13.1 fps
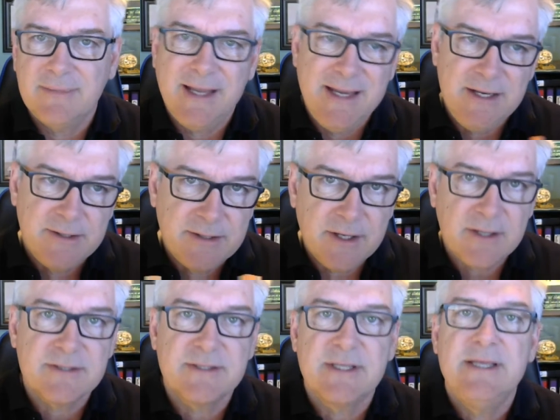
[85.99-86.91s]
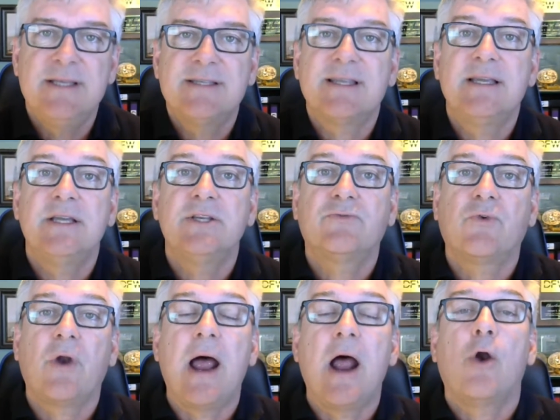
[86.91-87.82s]
He does these things
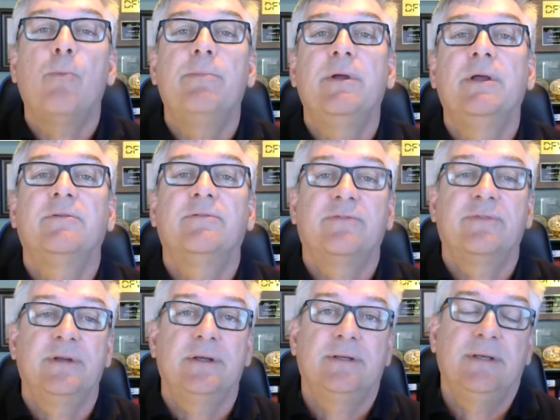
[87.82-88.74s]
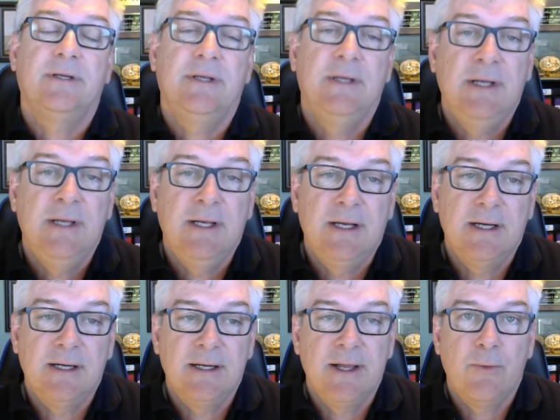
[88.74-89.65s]
for our benefit,
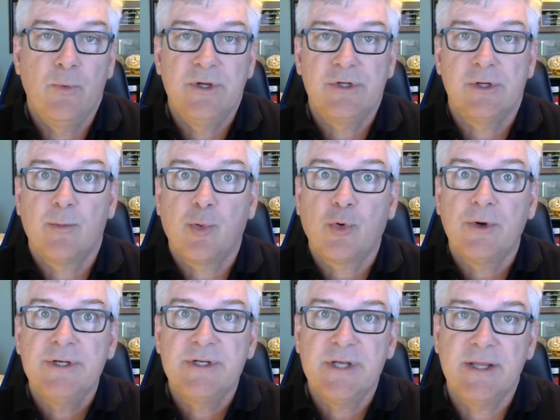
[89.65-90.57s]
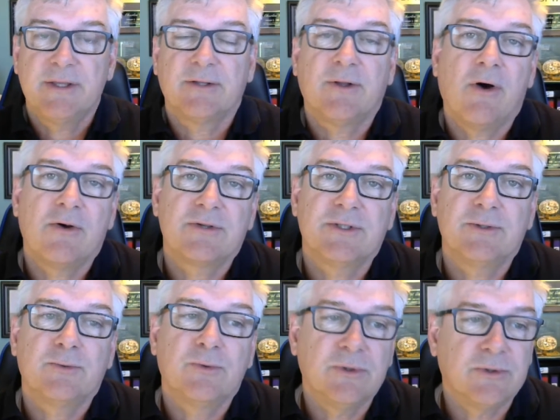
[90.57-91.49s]
and we should appreciate the laws and
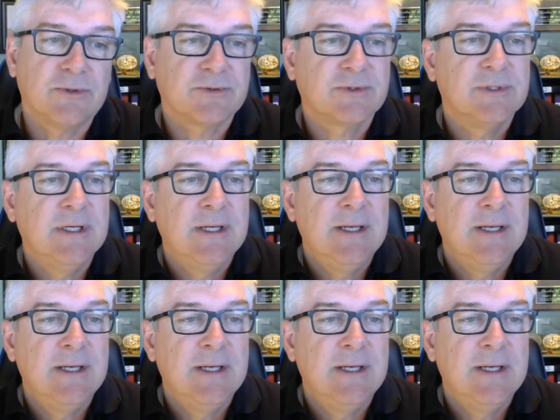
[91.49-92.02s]
the rules.